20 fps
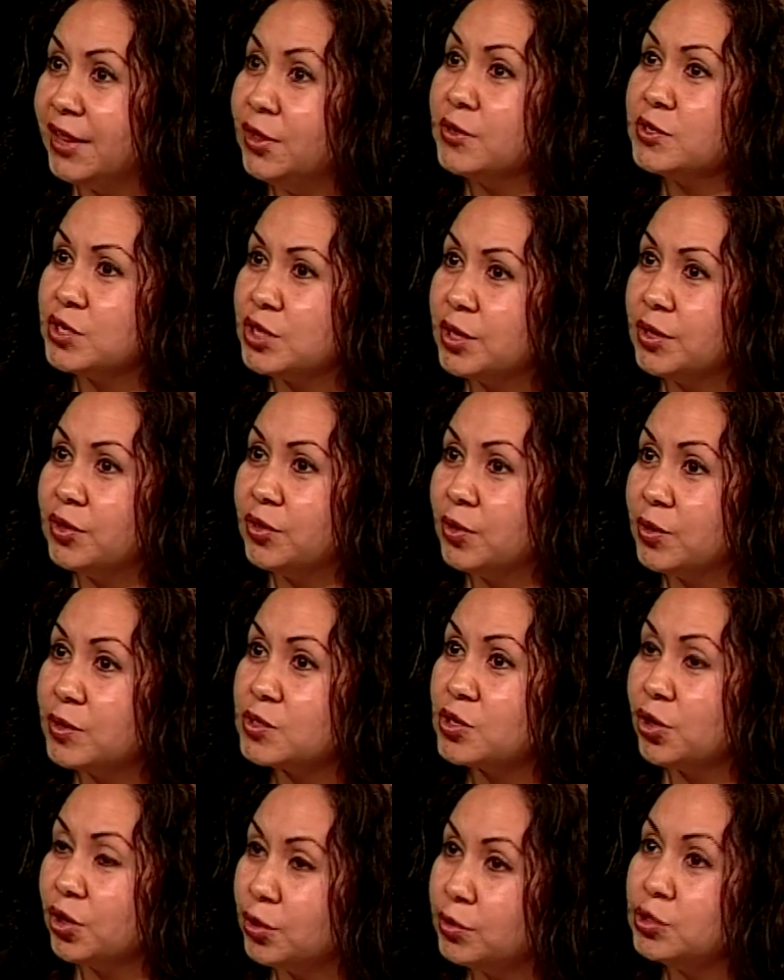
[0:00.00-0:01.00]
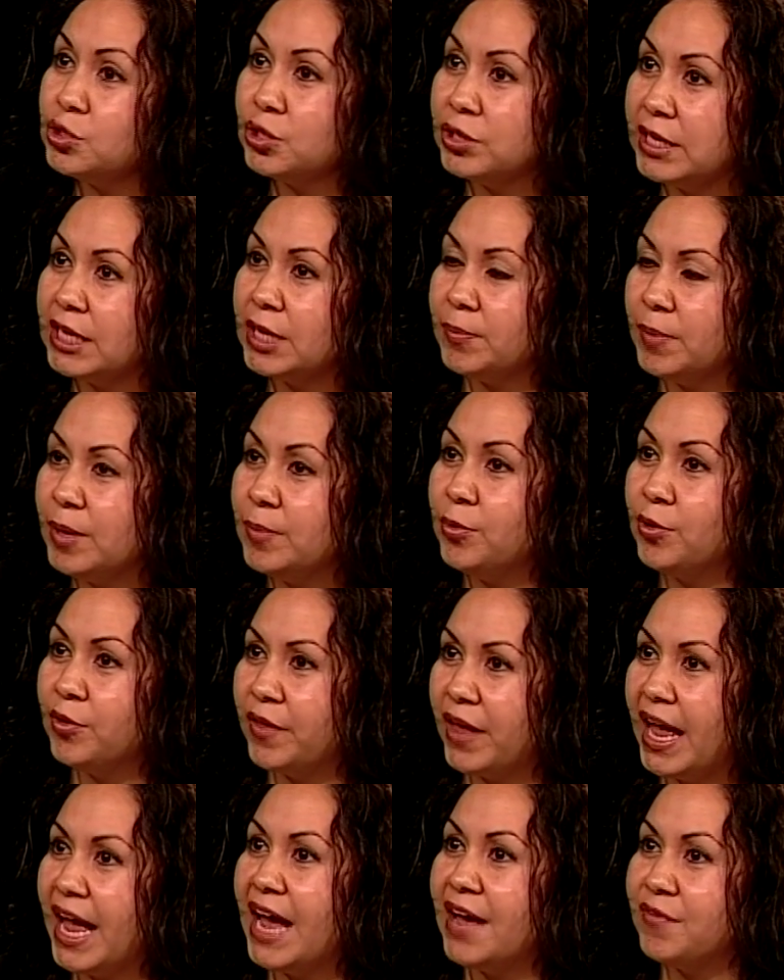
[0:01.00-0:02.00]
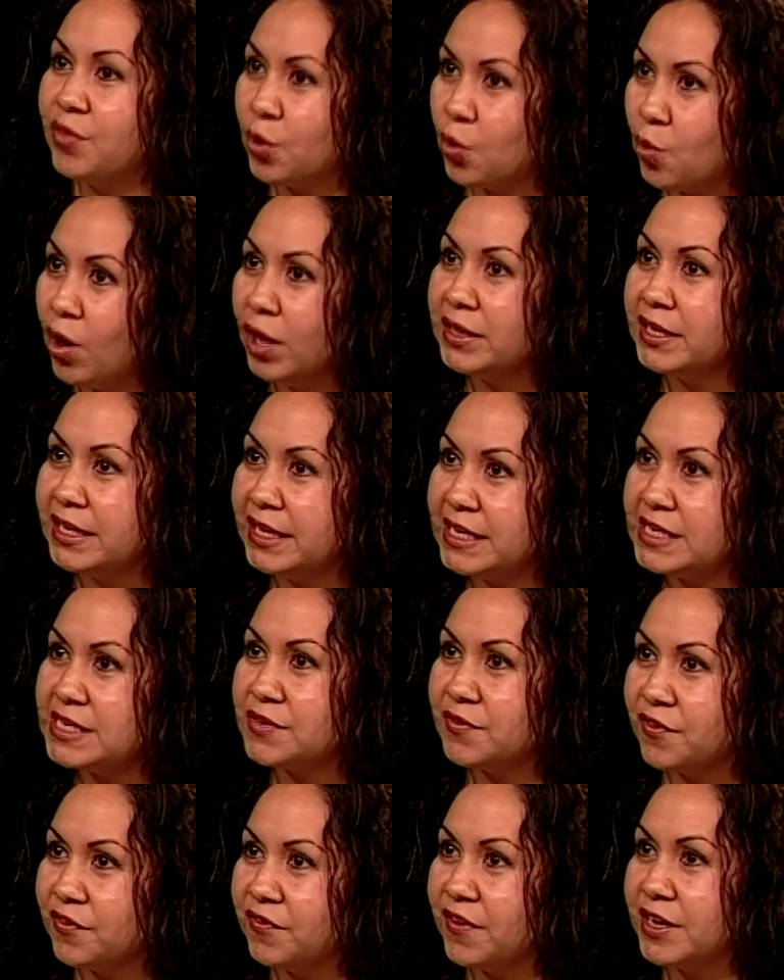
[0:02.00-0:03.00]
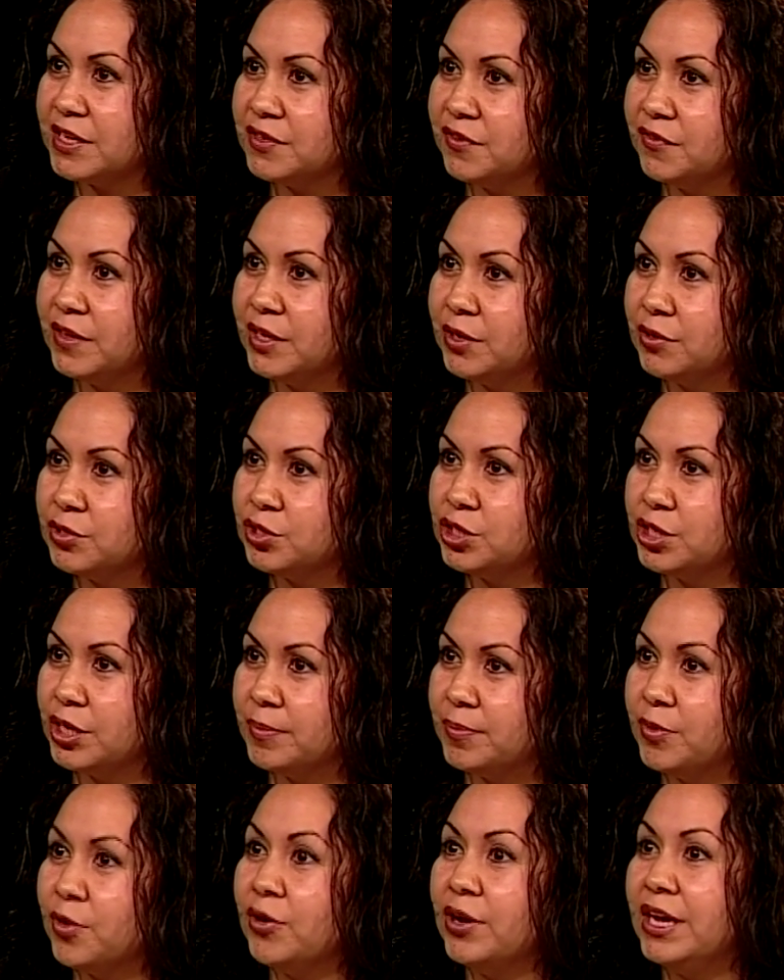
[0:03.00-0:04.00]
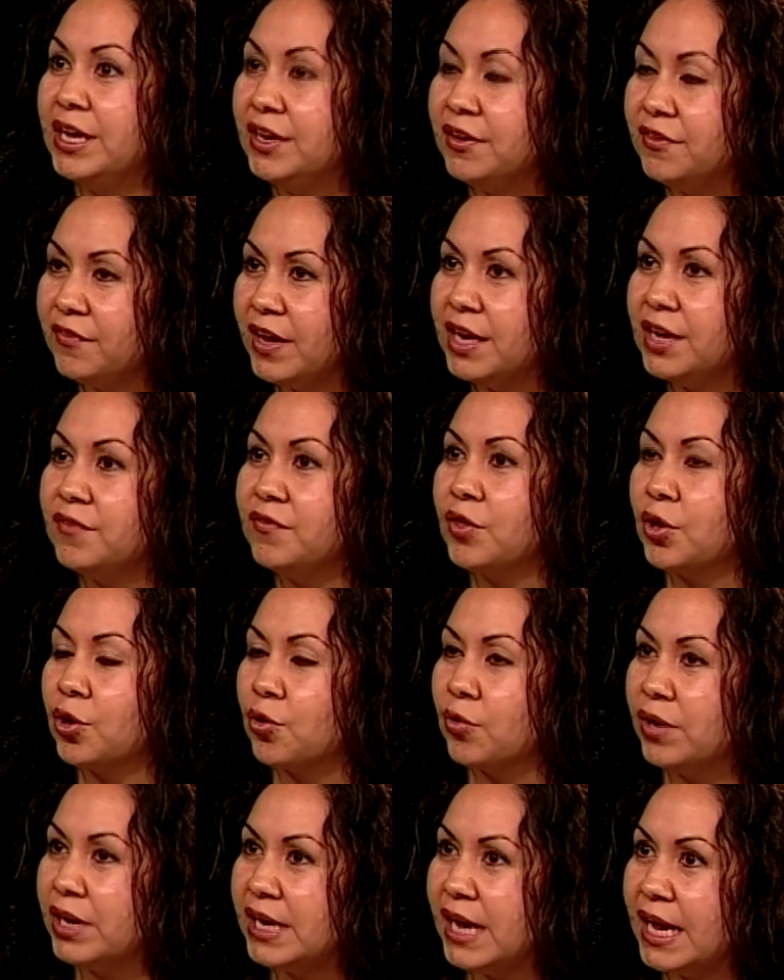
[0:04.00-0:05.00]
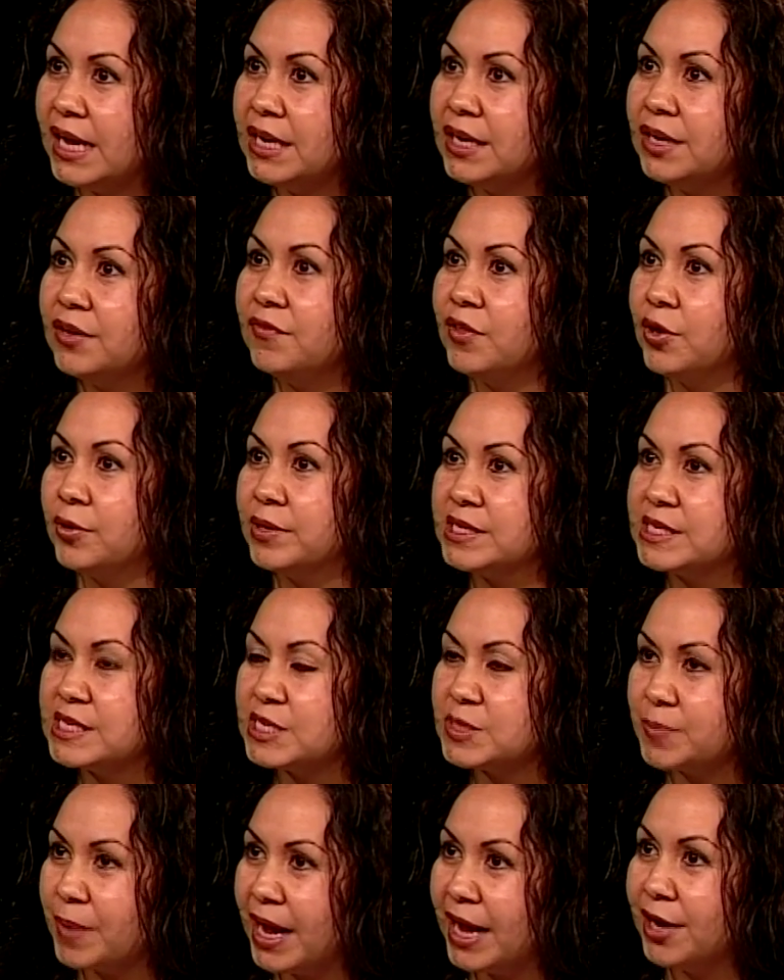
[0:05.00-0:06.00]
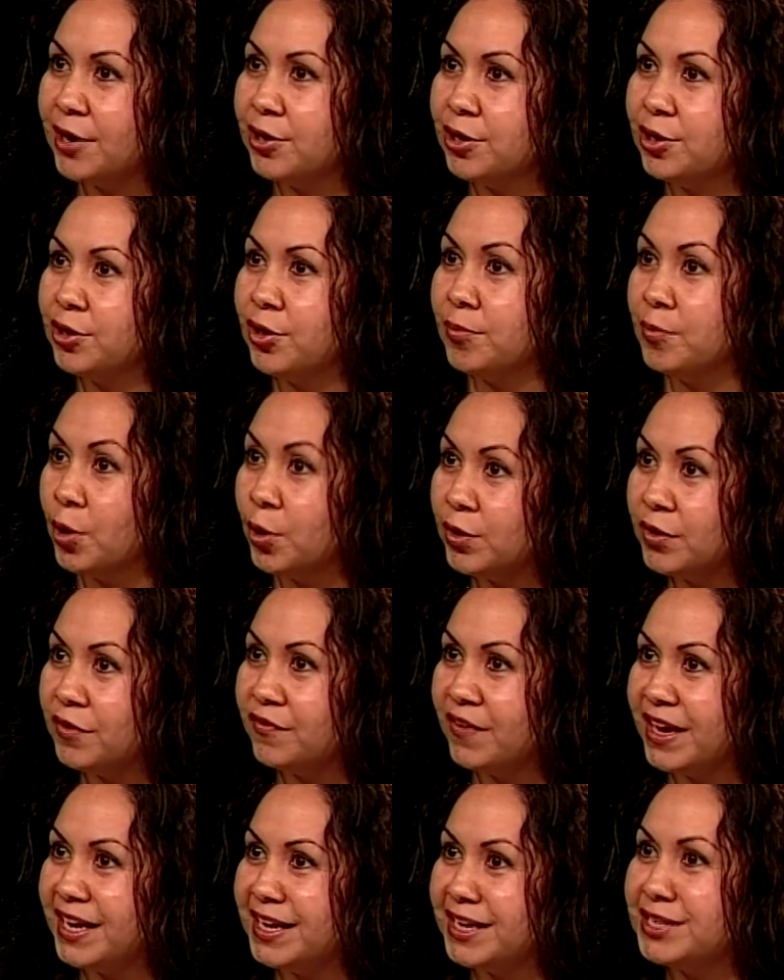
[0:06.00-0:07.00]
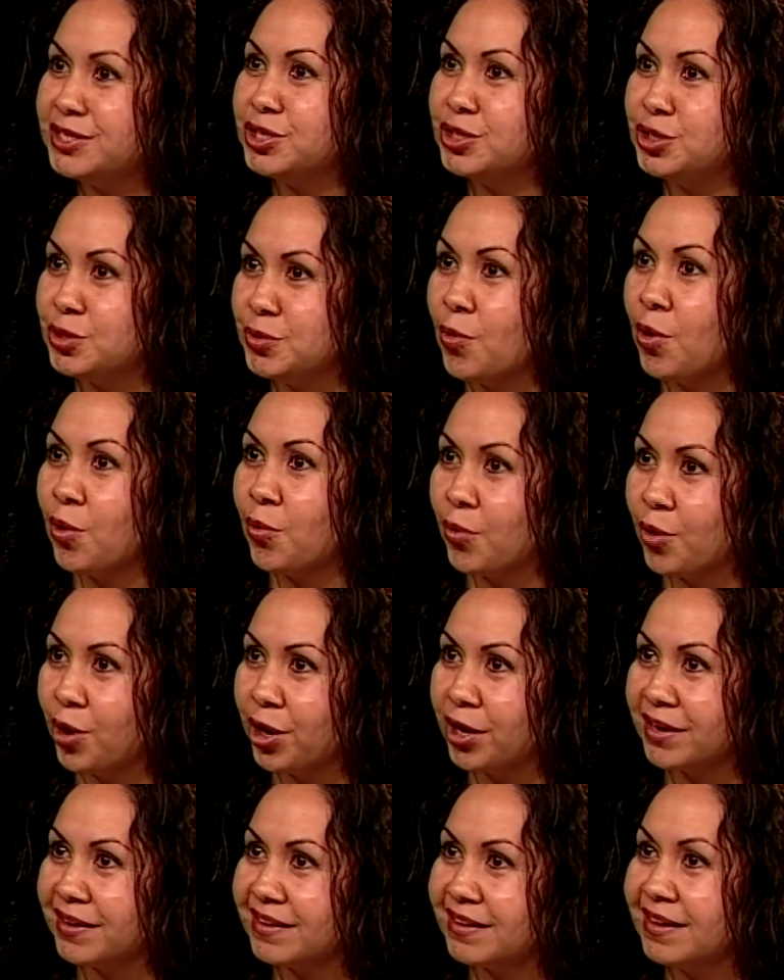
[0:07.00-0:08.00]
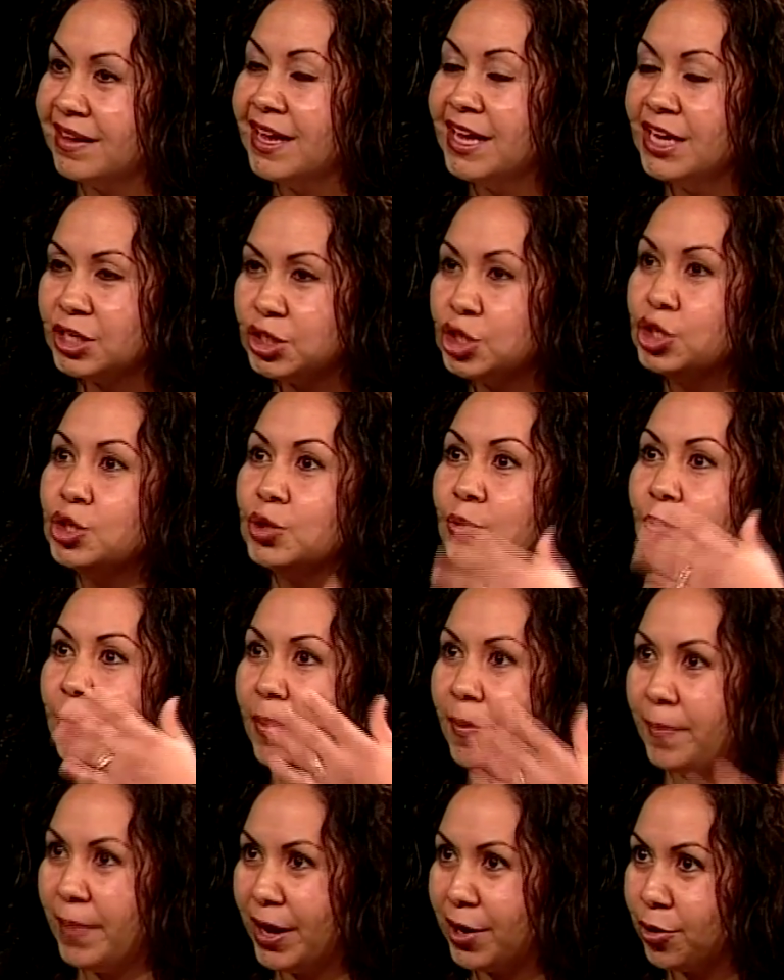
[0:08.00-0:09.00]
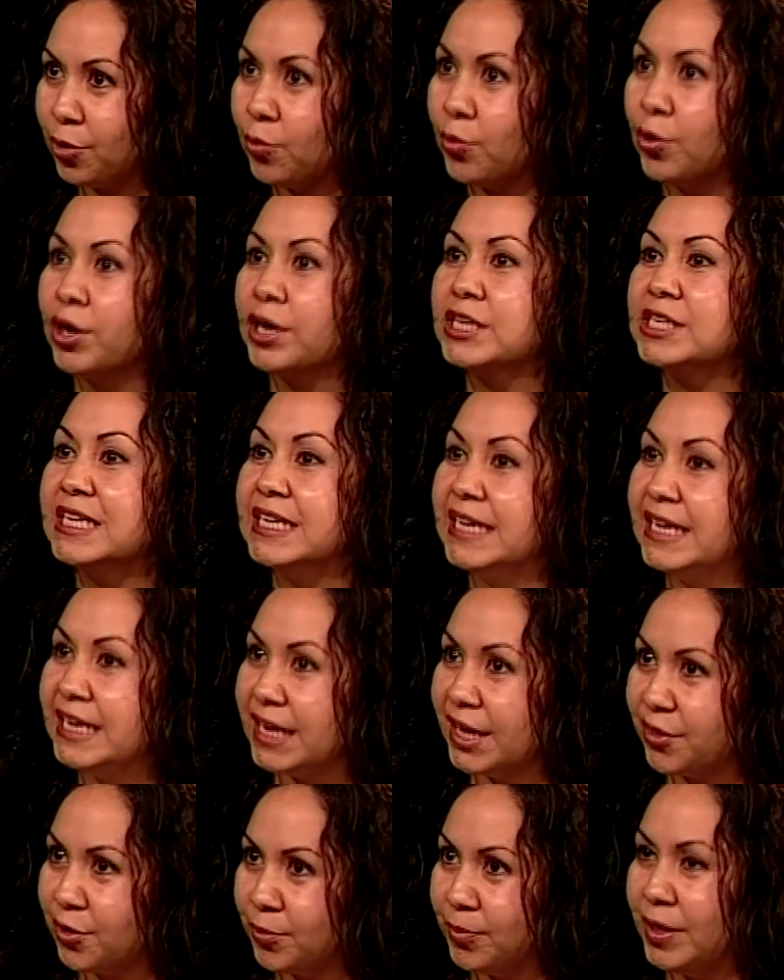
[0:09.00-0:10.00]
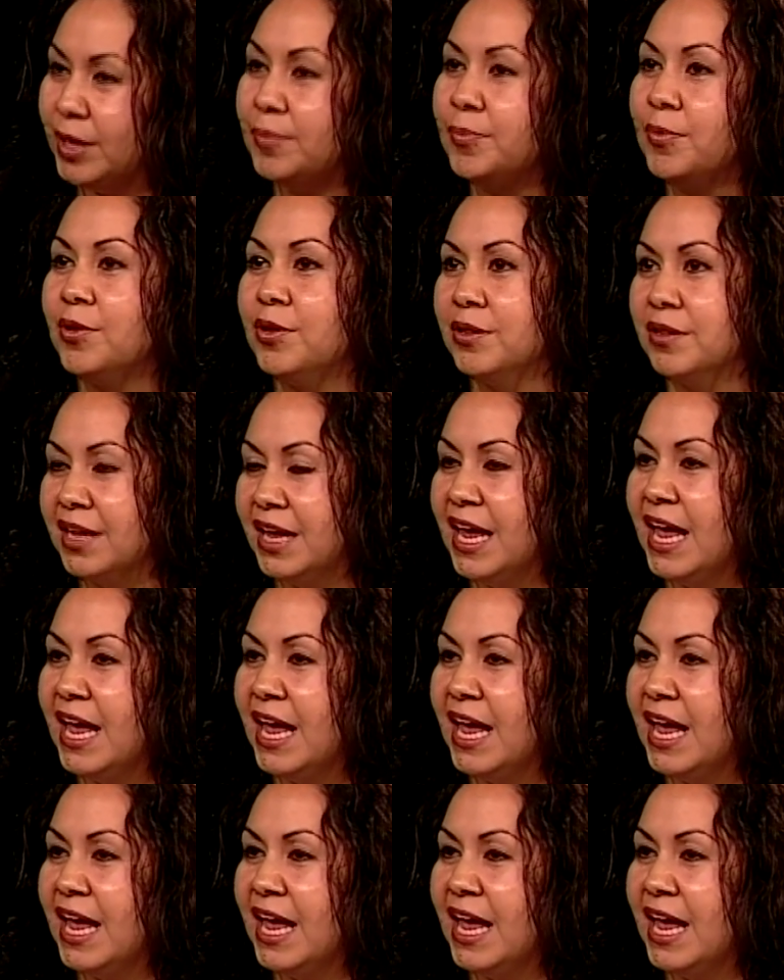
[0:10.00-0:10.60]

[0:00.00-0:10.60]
And those are usually the people that have the qualities of effective leadership. They're innovative, they're creative, they're inspired, they're motivated to do more work, to do better work, to lead other people.